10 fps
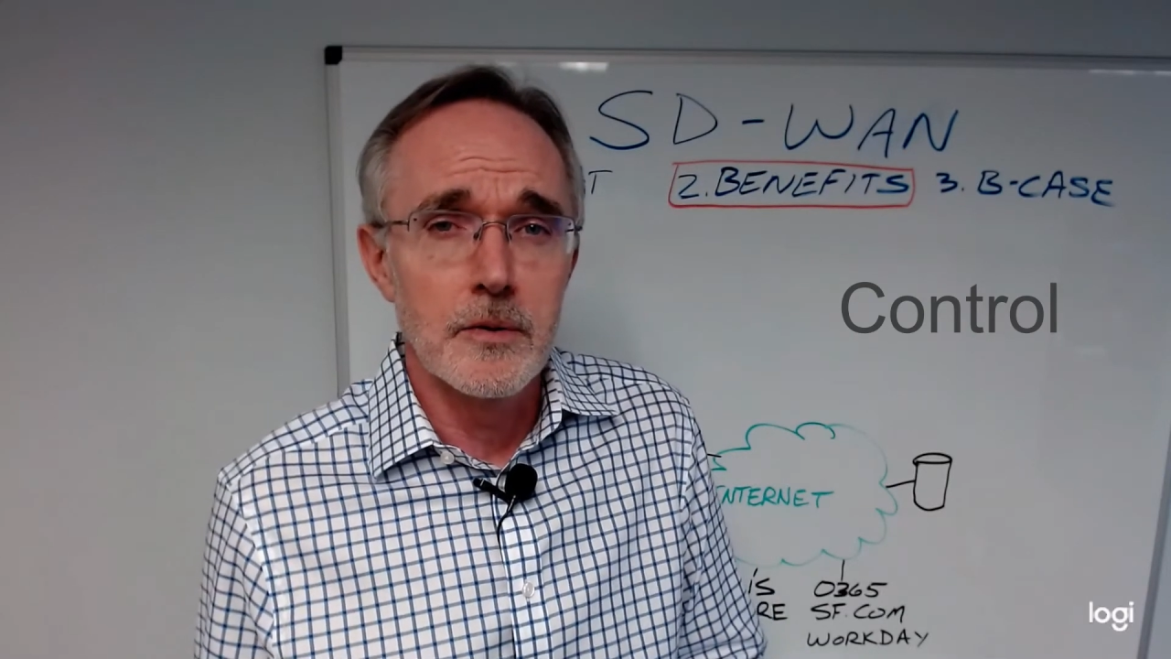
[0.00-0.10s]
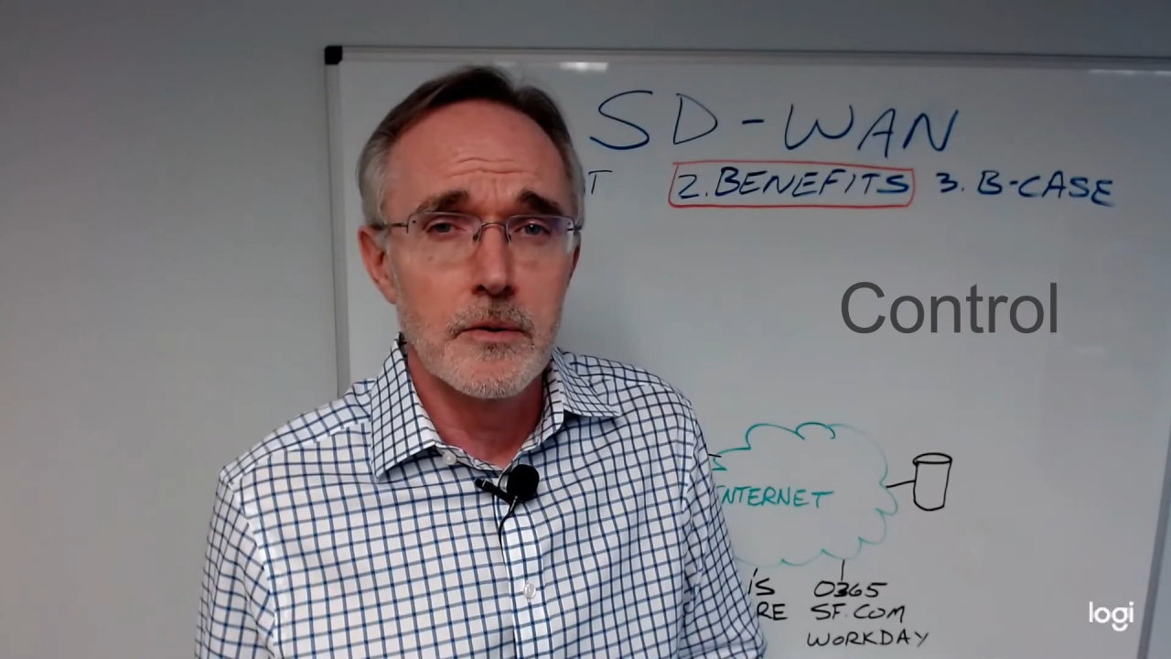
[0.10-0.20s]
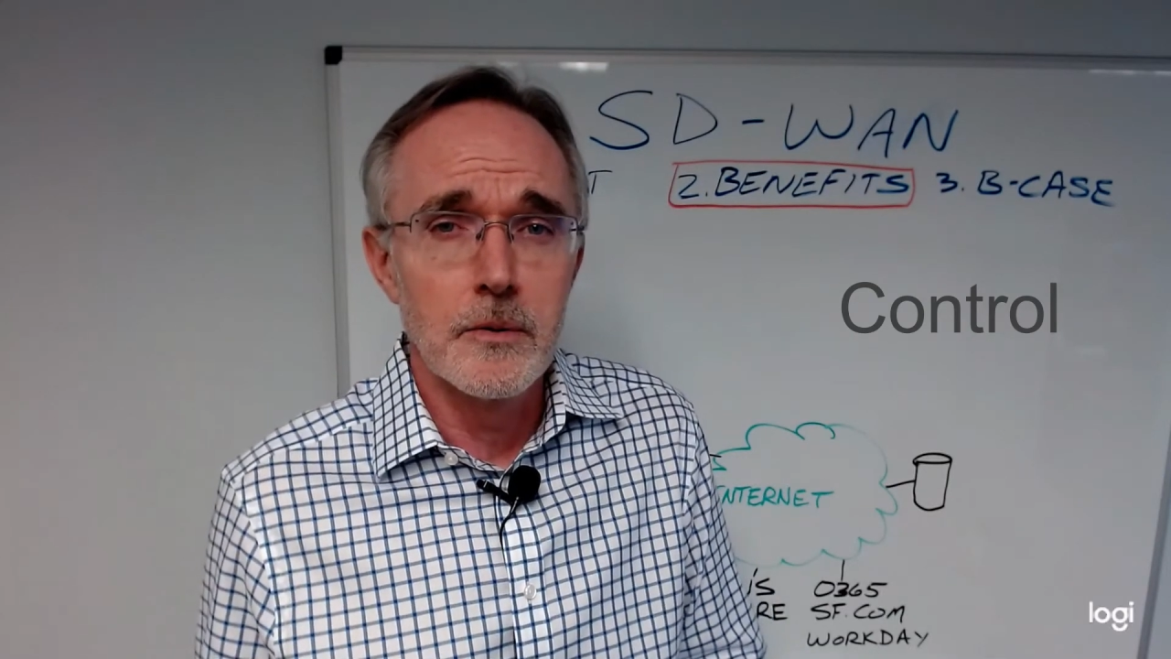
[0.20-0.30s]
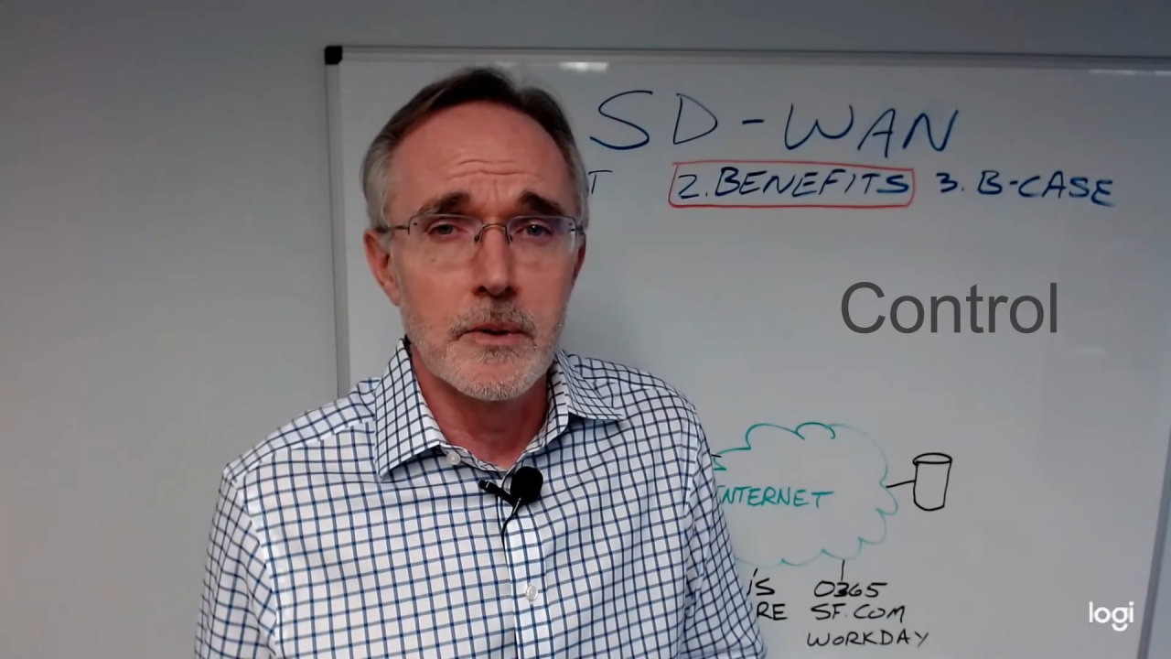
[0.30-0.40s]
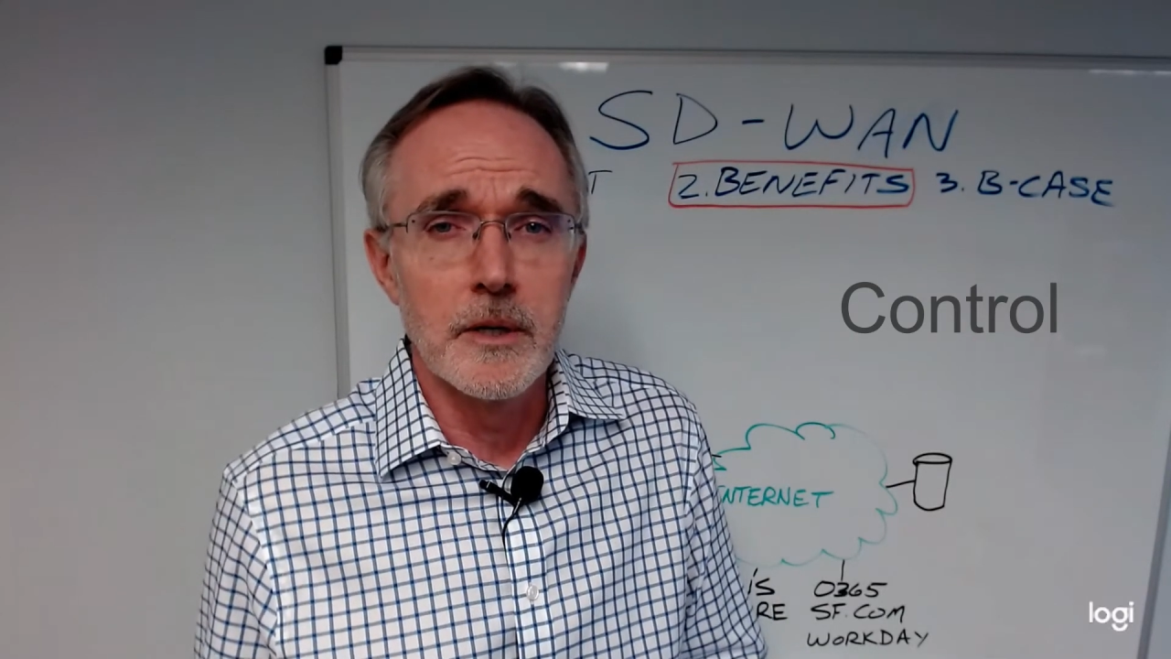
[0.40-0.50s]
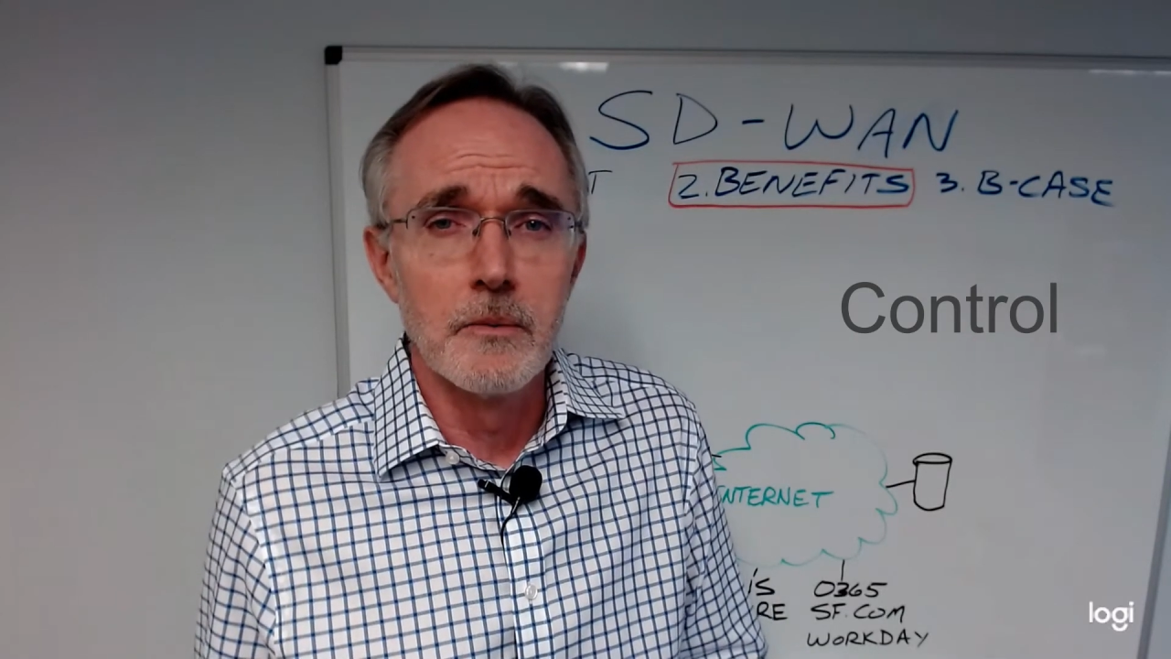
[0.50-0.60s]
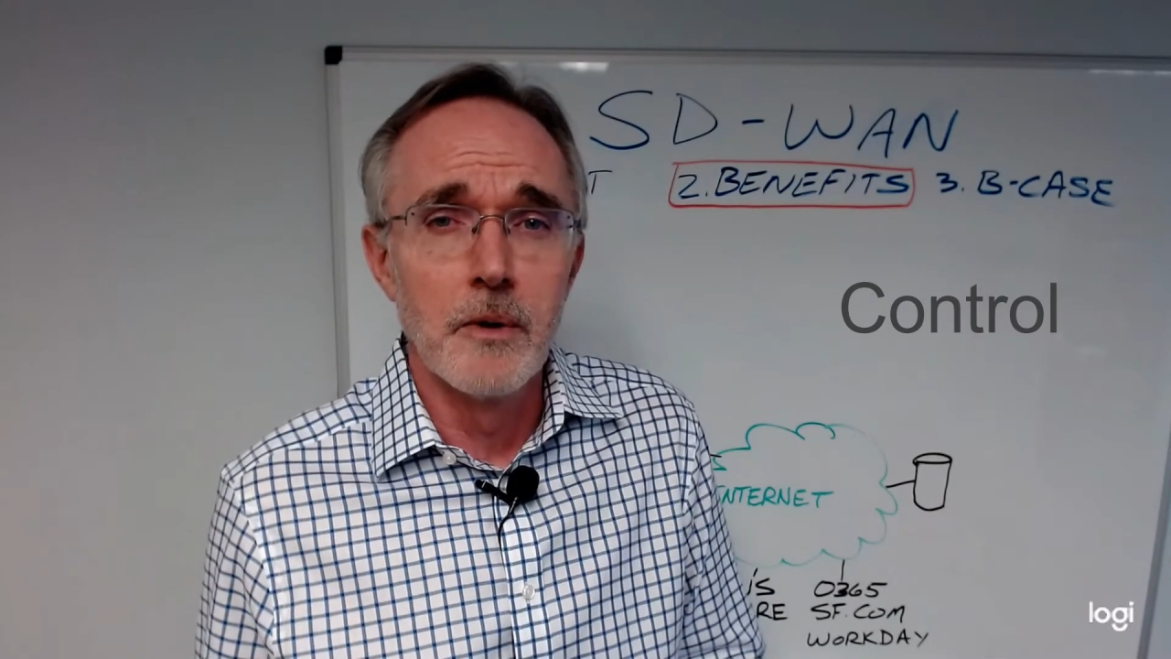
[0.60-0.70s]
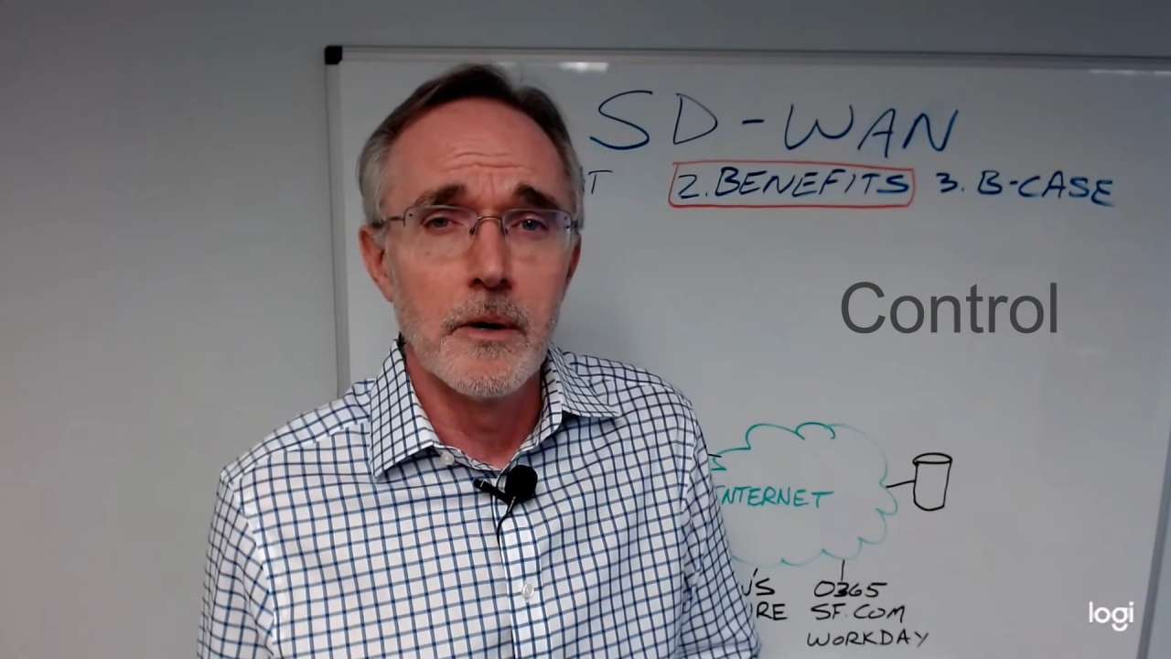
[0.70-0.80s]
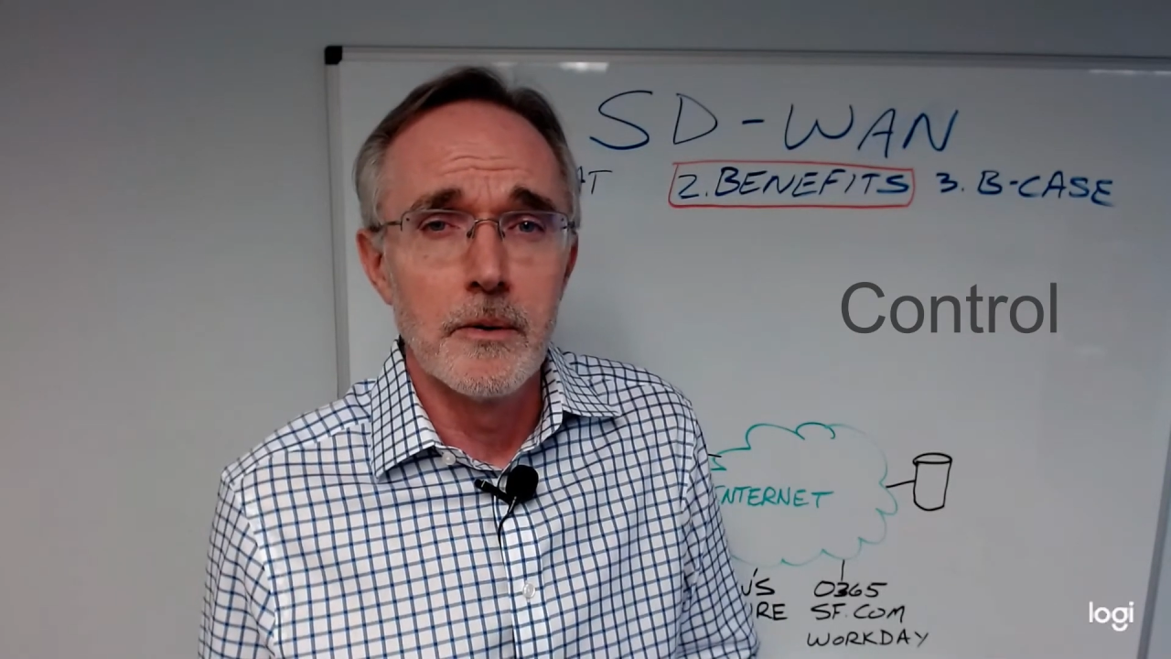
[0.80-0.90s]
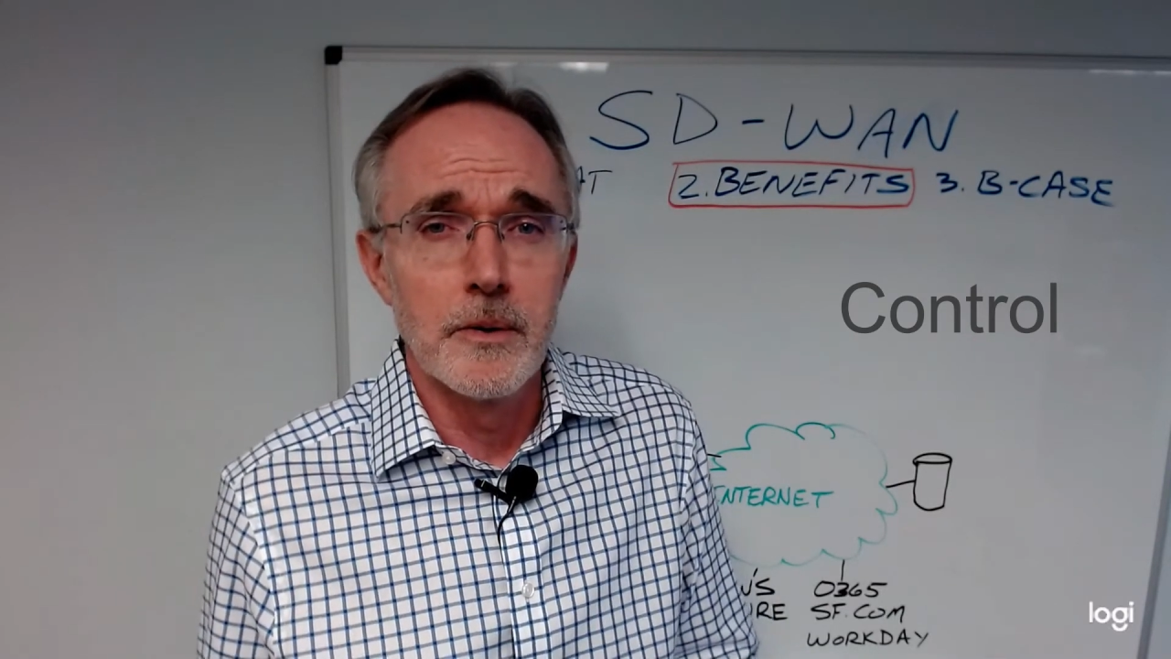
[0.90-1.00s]
to
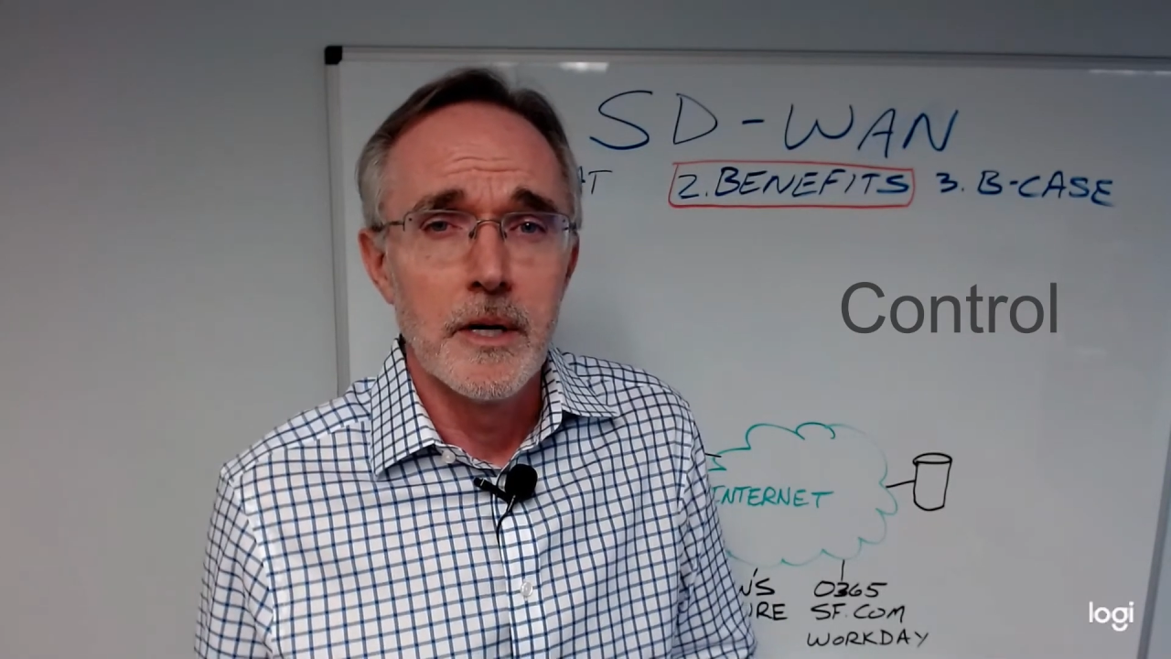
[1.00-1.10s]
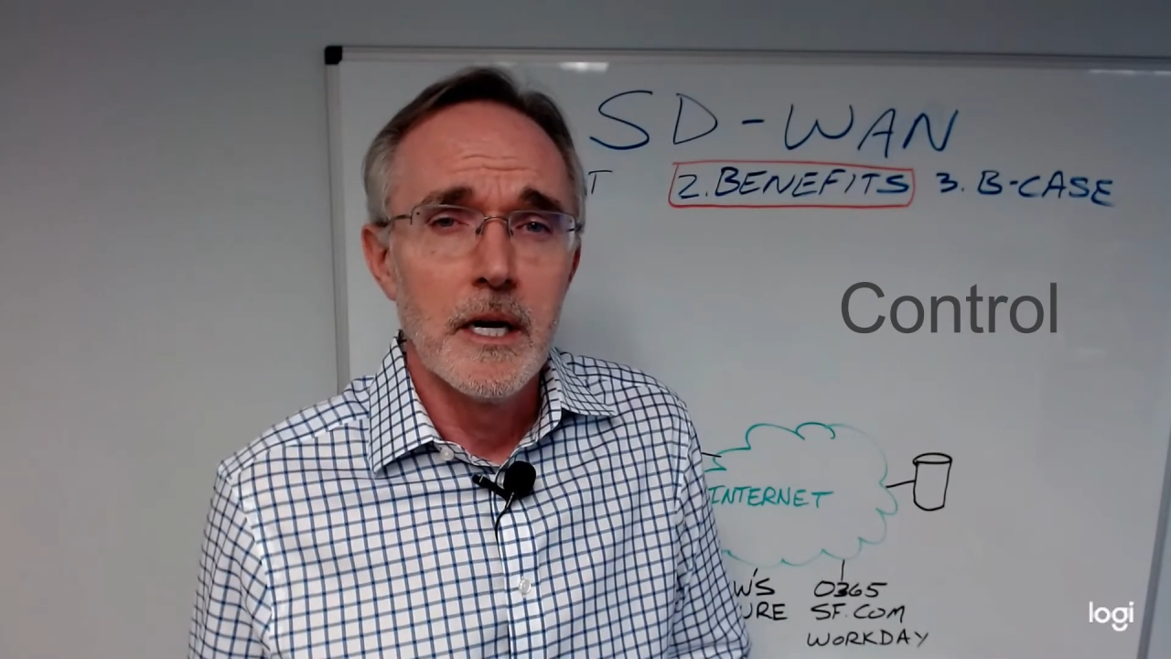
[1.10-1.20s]
erode,